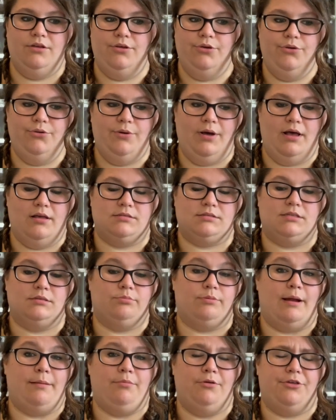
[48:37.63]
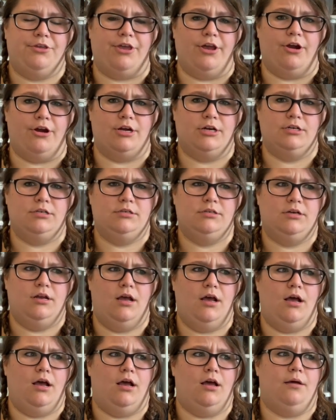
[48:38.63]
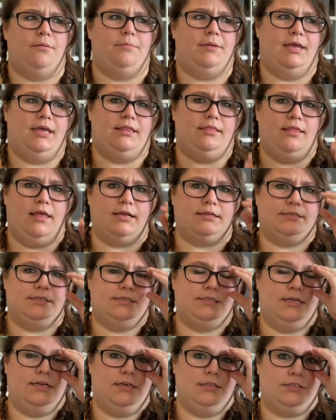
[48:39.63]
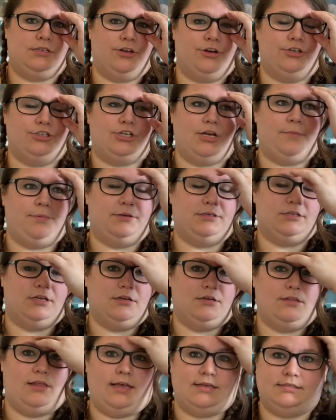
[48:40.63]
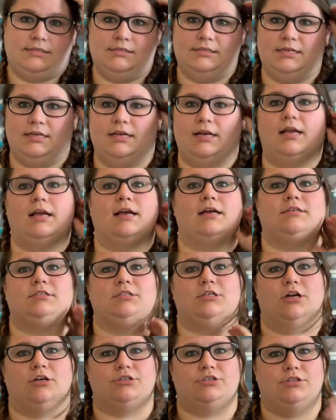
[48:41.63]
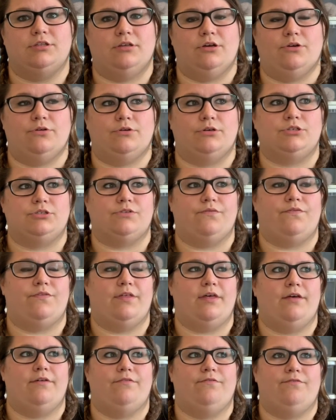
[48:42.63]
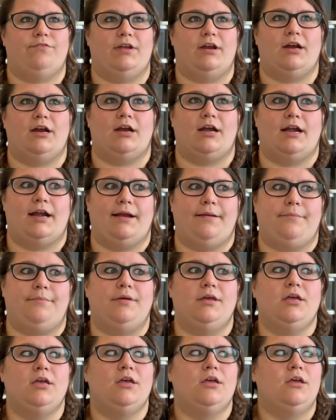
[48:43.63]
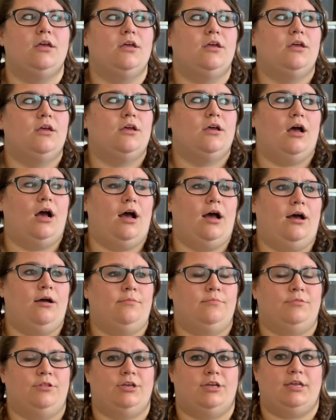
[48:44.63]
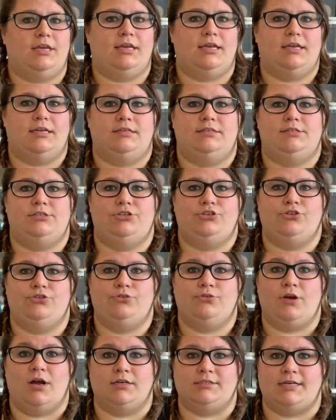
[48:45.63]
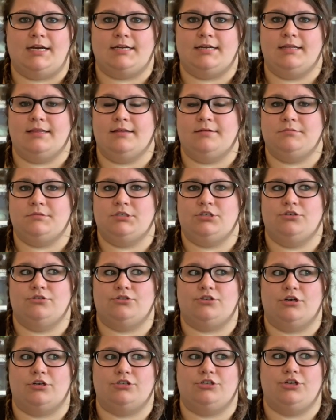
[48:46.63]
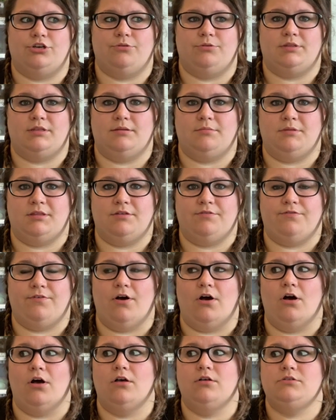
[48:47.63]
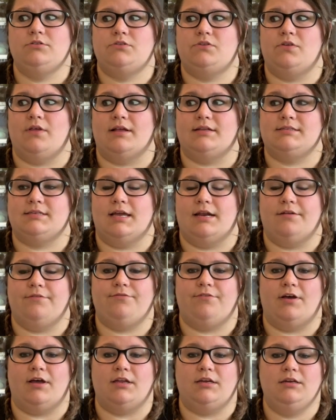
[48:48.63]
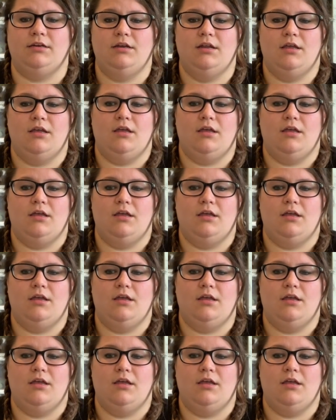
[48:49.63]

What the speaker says: Who else? Rebel Yarn in Lexington. It's a yarn shop in Lexington. I got to talk to the owners of there, and I'm looking into contacting them to do a trunk show with them in the fall, so that's kind of fun.